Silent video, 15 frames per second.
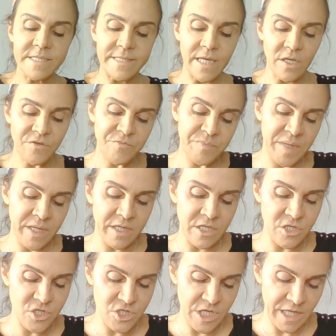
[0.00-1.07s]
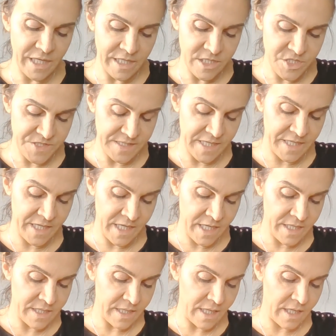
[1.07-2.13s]
a lot of pinky shades in
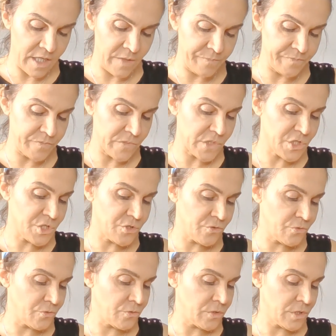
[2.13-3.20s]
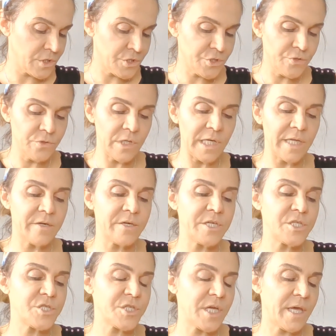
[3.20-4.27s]
it, two
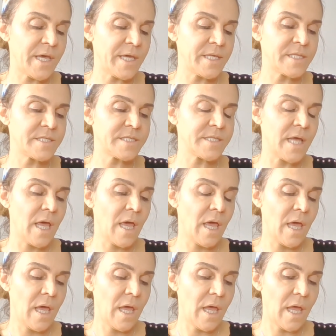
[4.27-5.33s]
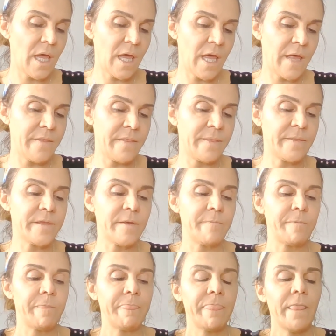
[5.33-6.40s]
glittery shades, and
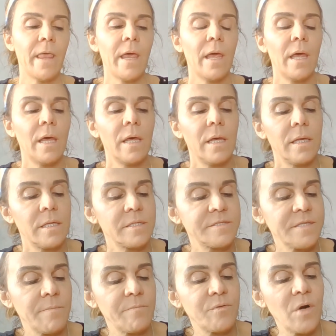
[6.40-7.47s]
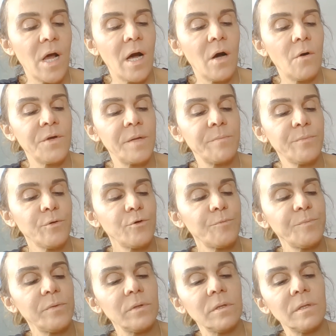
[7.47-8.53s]
some brown and
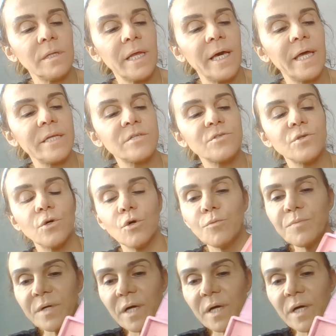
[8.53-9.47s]
purple and taupe